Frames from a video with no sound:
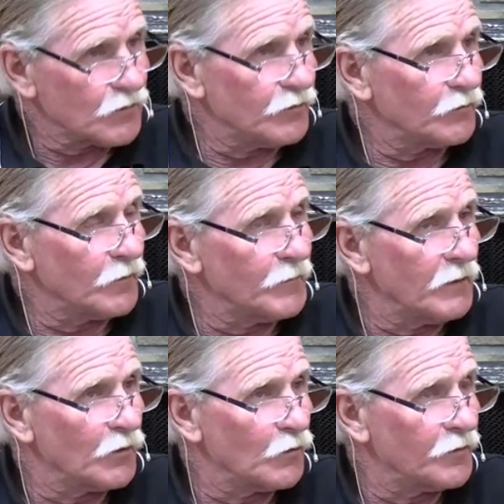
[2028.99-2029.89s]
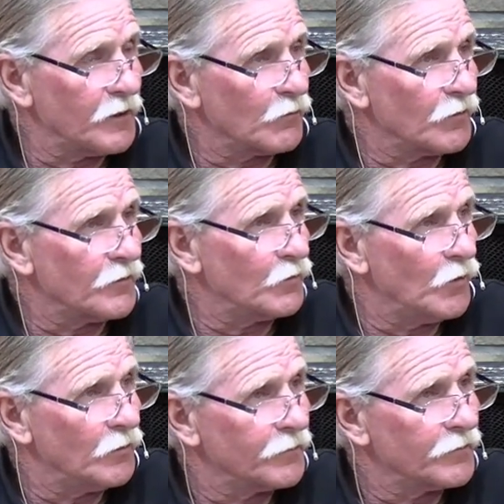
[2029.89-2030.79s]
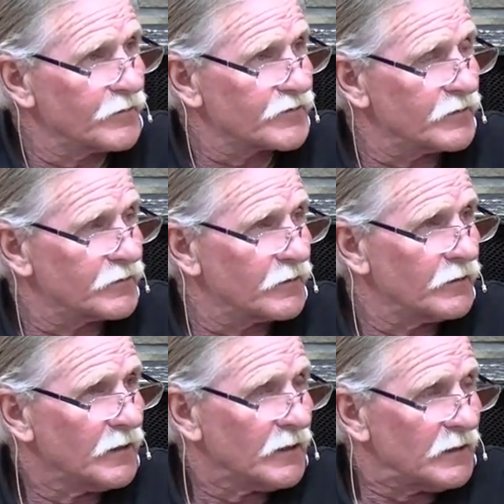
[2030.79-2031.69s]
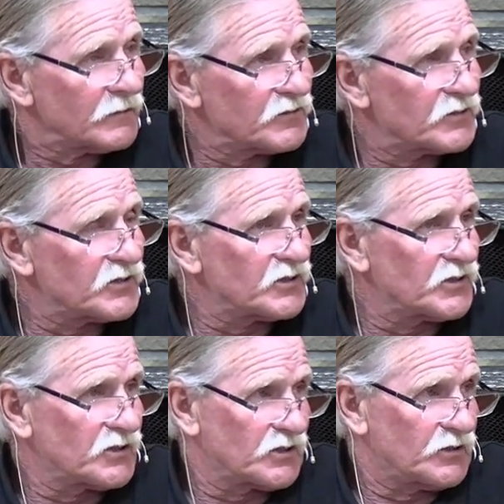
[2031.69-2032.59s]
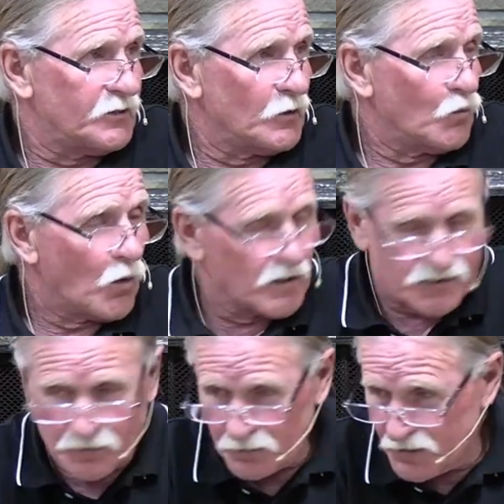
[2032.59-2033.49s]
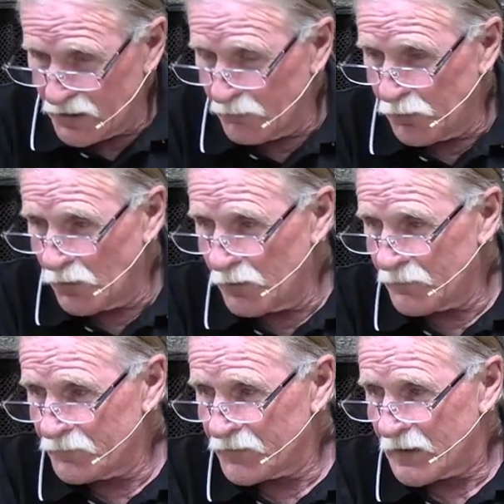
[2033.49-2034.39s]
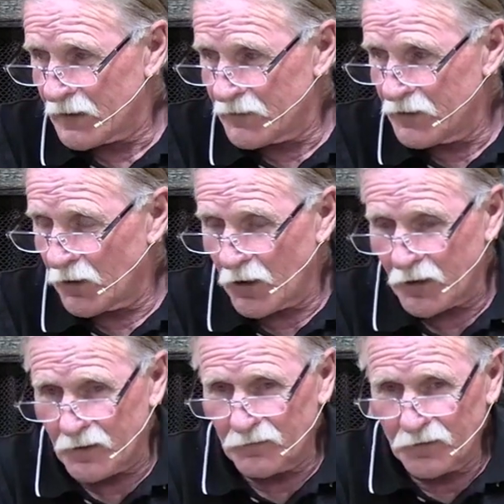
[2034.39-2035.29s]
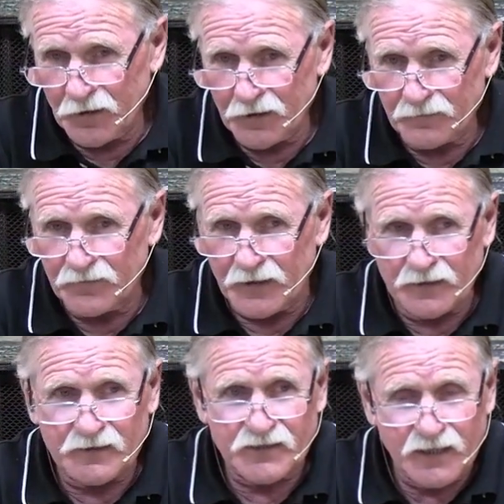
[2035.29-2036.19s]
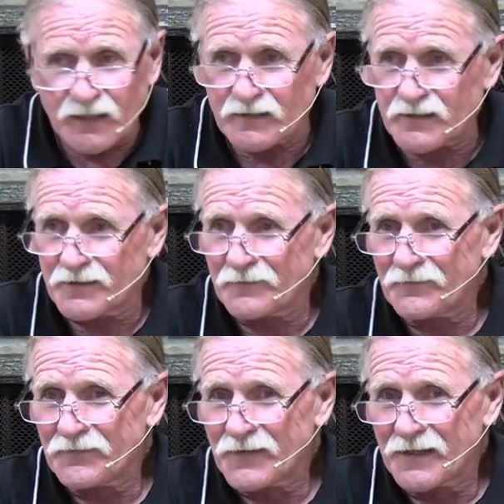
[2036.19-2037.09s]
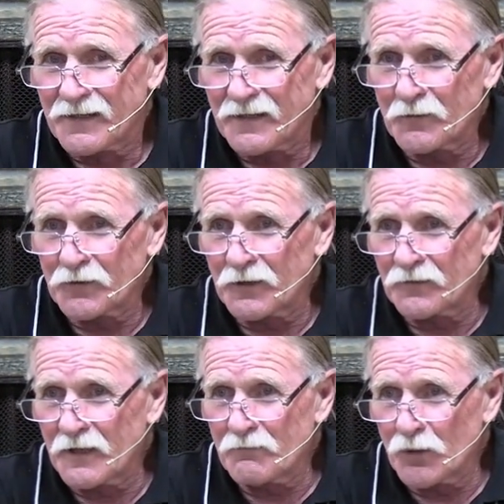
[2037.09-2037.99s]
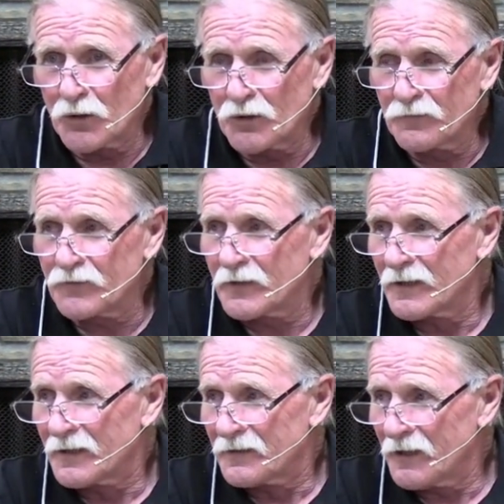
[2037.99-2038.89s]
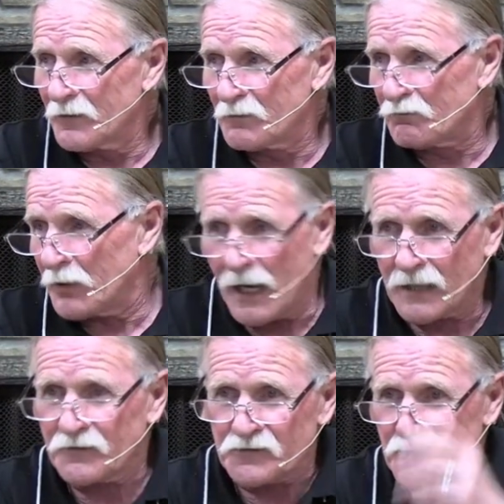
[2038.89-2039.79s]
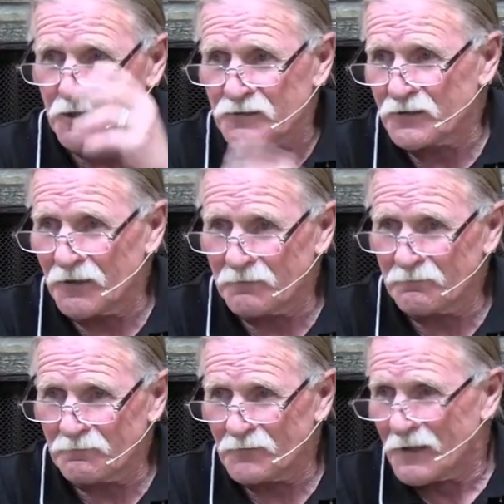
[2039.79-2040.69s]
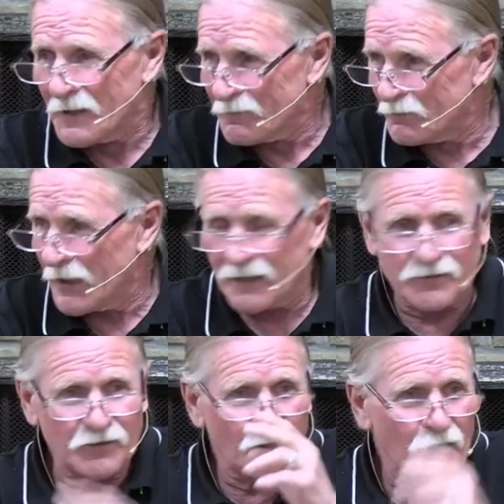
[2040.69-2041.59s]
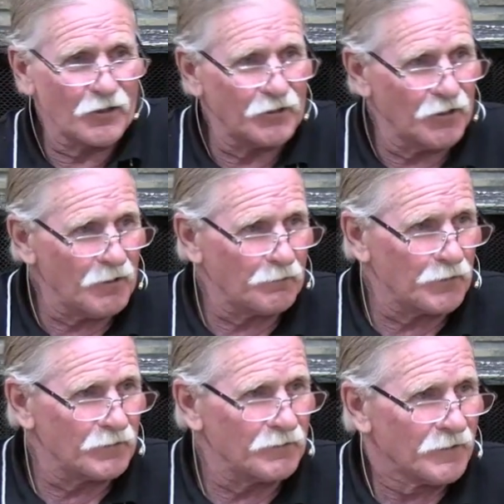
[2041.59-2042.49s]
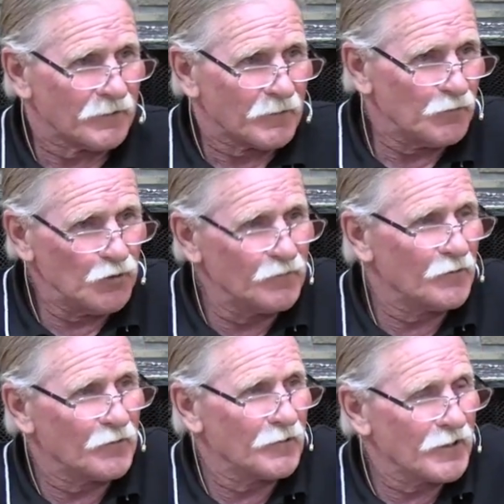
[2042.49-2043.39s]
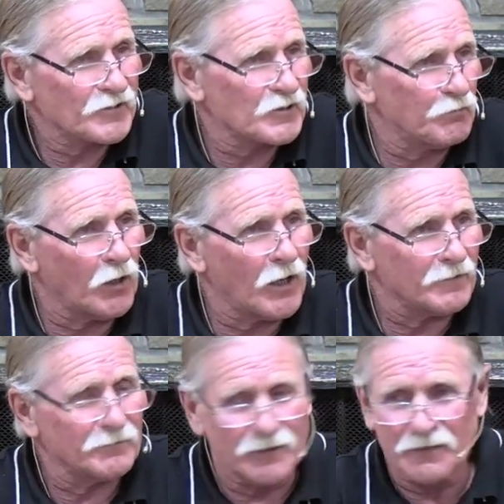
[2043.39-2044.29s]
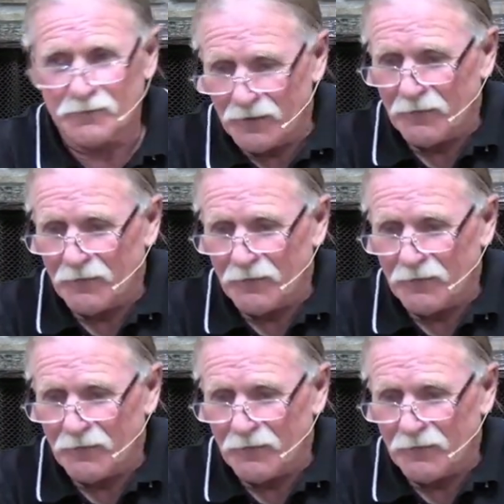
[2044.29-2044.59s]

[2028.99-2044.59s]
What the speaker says: you remember when they were in the wilderness that there was no temple. The ark lived in a tent. And whenever they moved, they would pack the tent up and pack the ark up and move to their next spot, and they'd